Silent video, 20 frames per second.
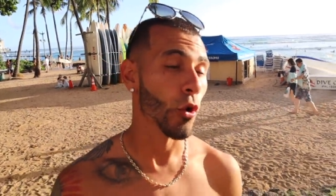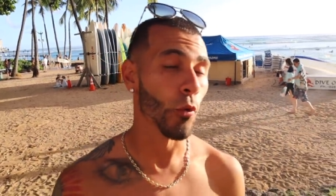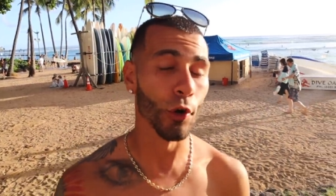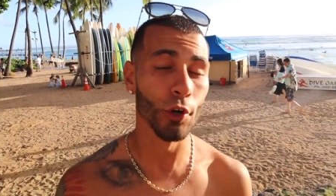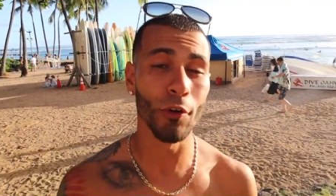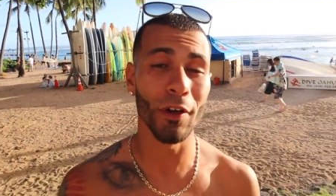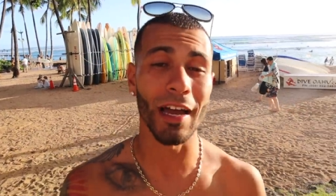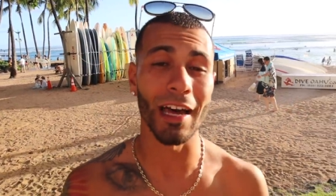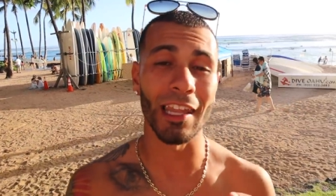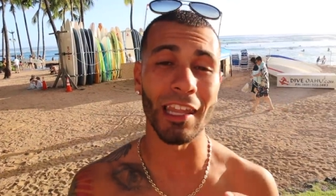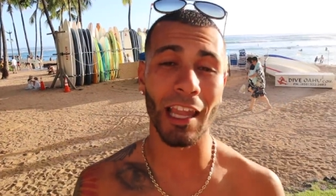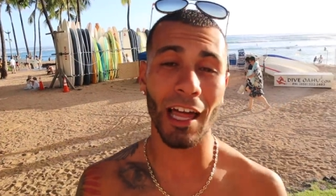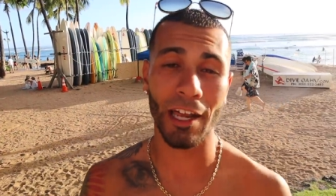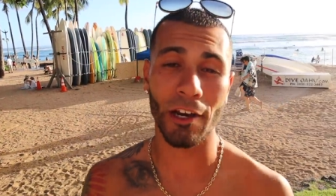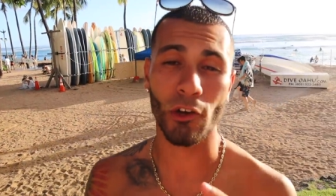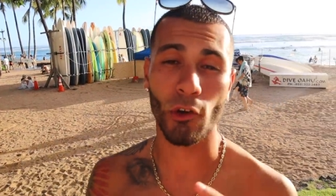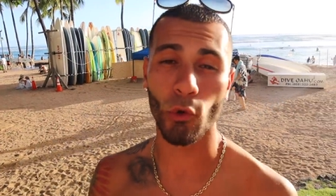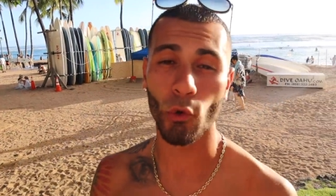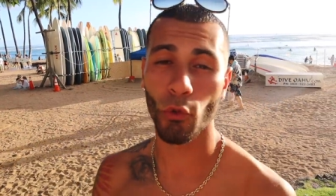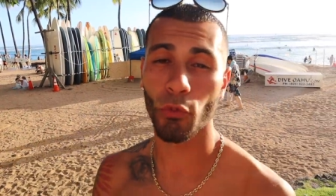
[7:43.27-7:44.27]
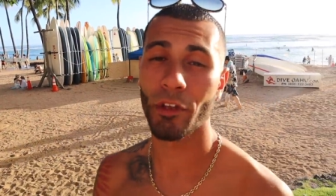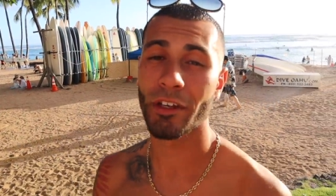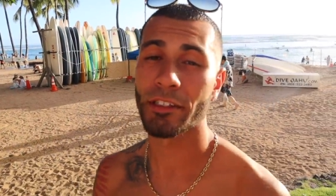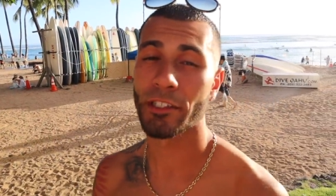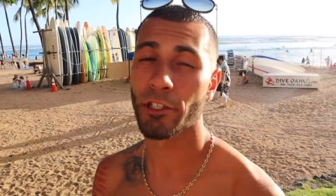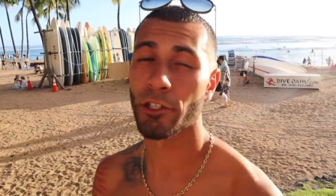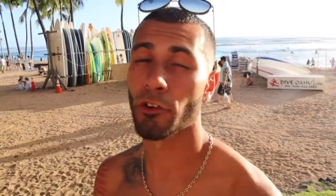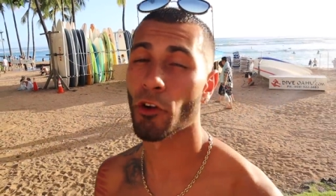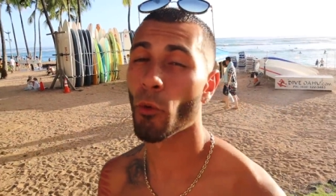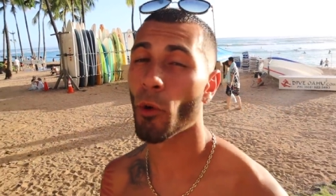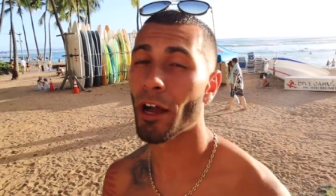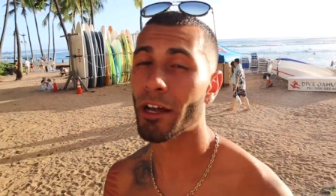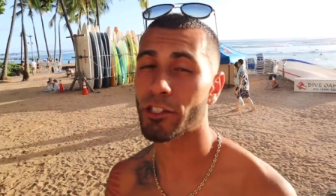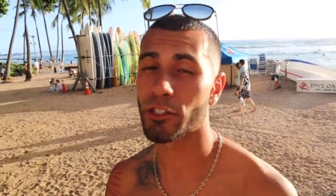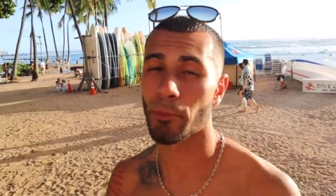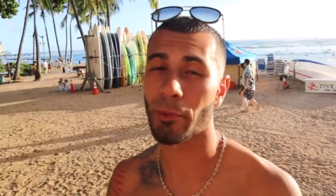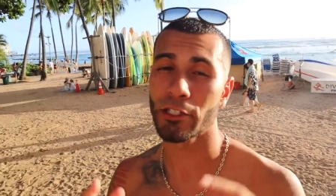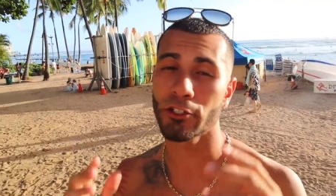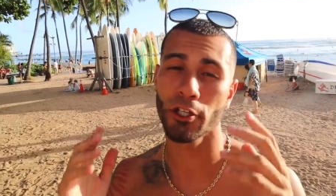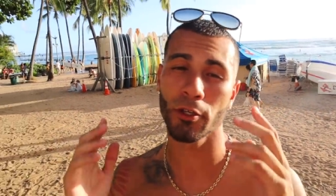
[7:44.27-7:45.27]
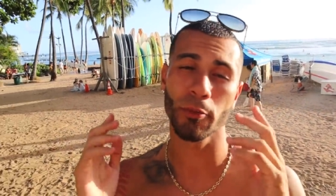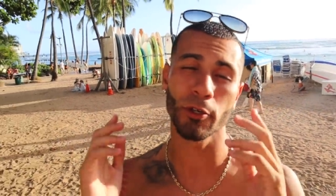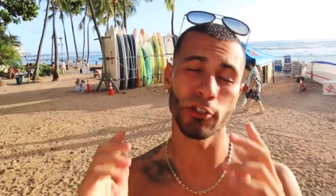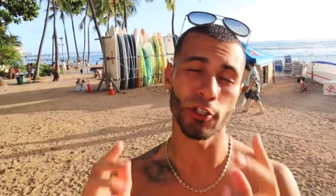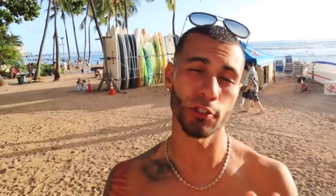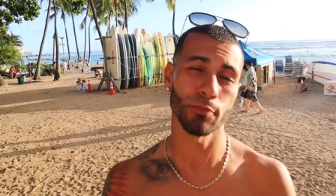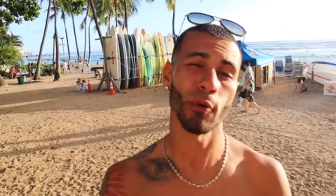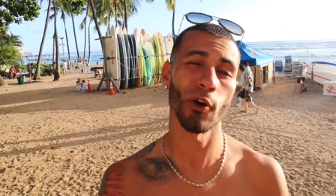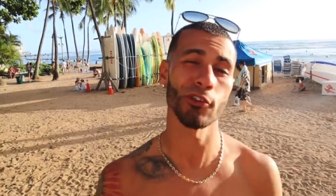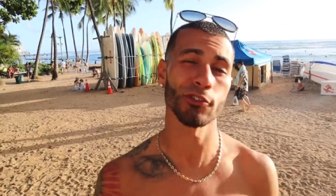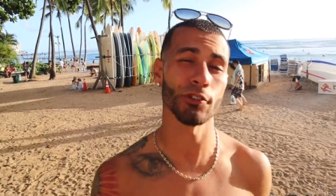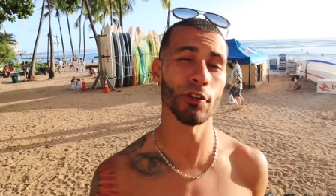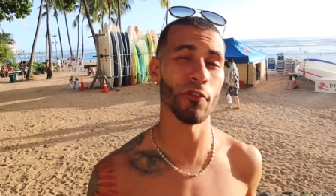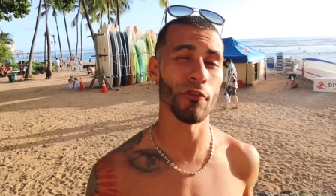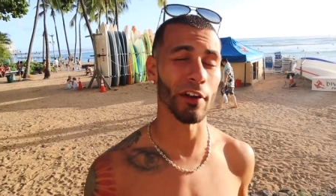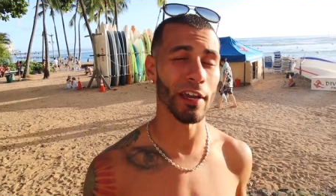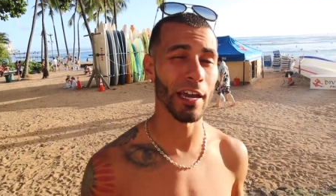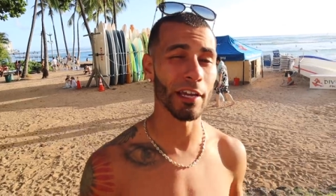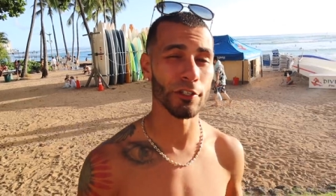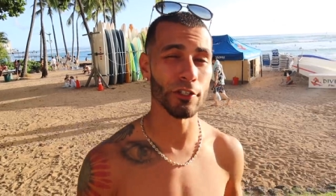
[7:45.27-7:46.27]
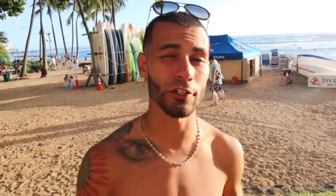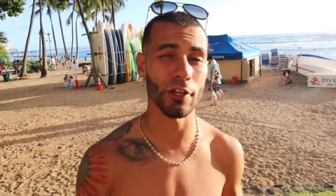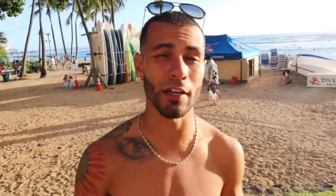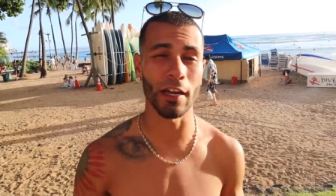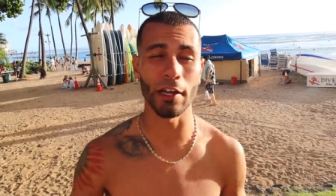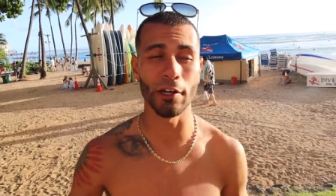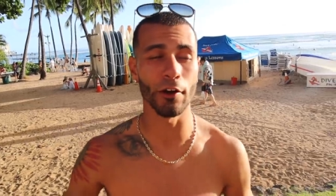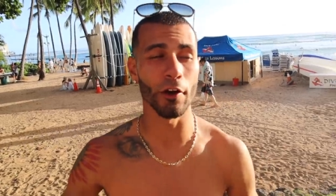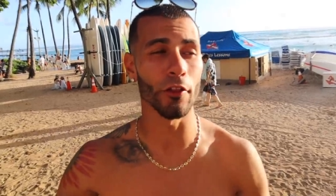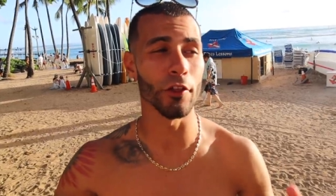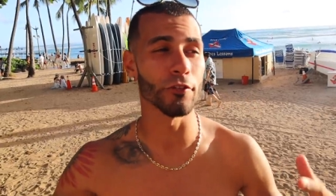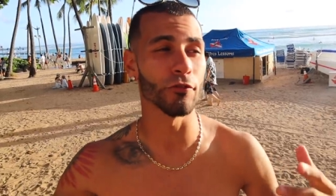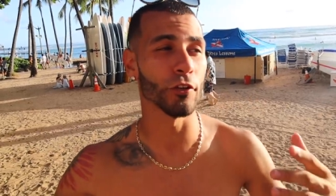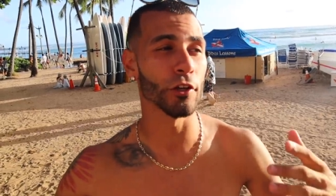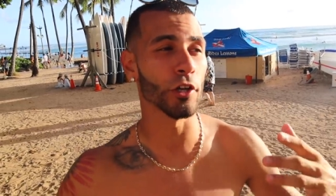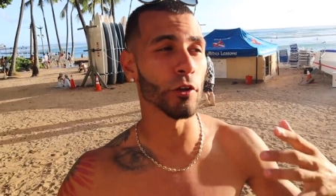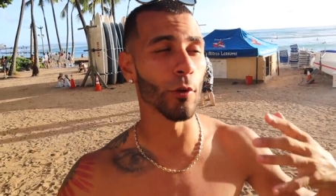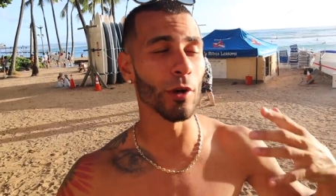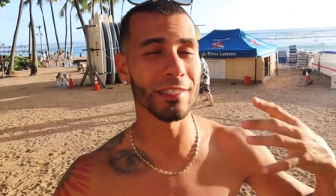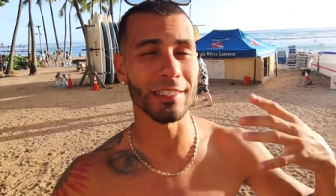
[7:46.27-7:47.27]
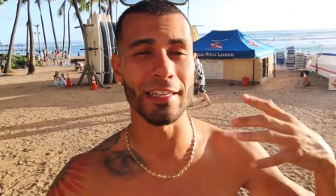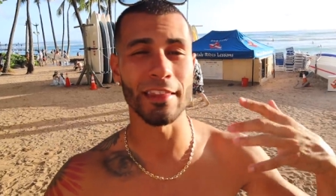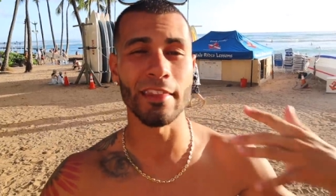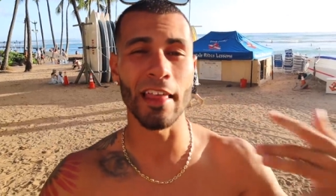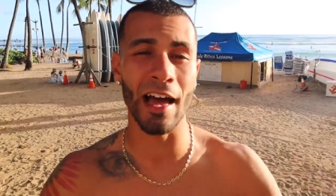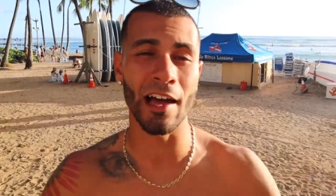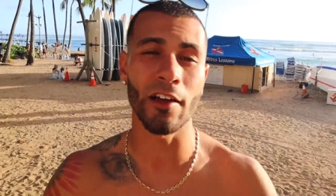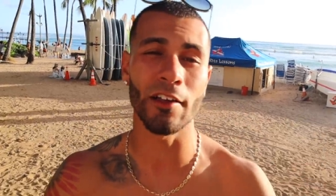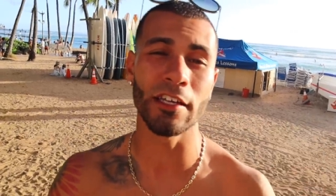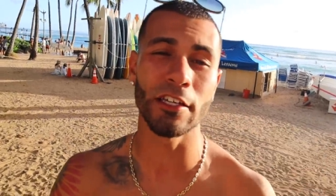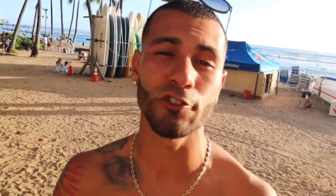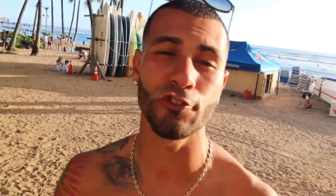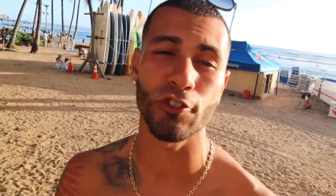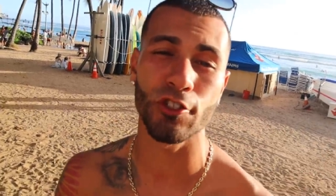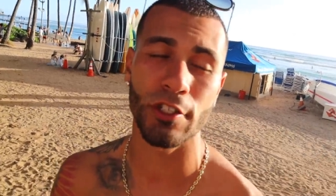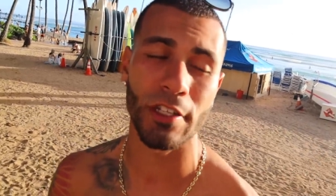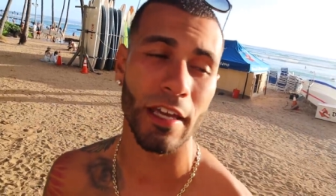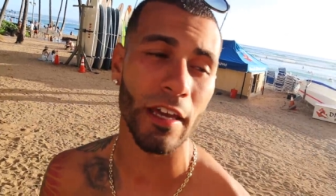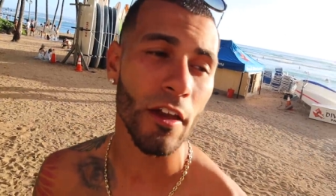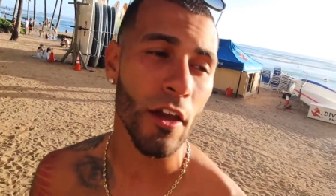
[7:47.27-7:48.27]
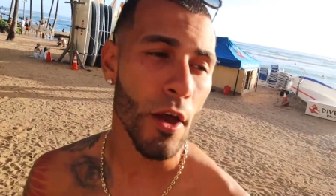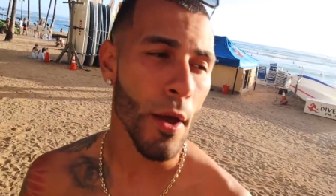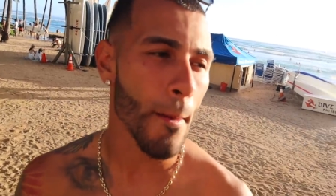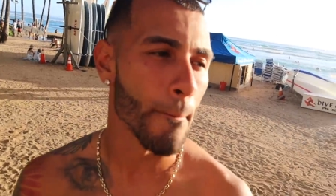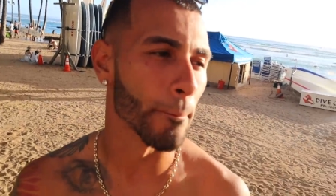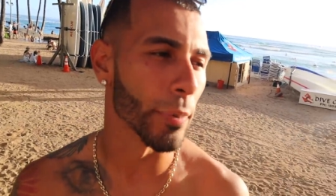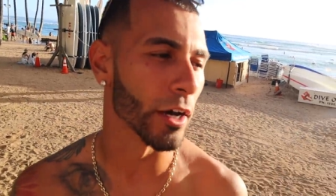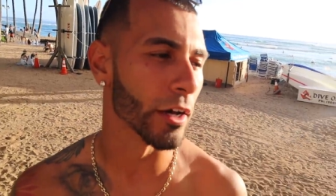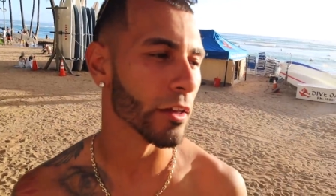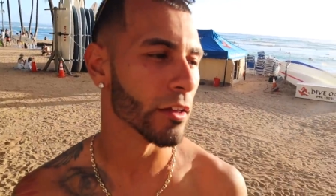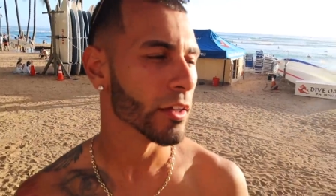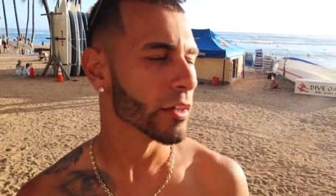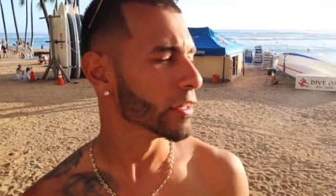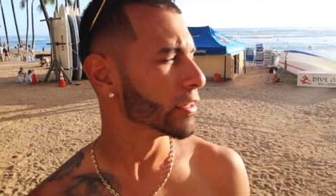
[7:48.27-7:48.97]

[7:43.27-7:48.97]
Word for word: We're doing a lot of cool things here in Hawaii, so make sure you put those post notifications on. I know this video wasn't that interesting, but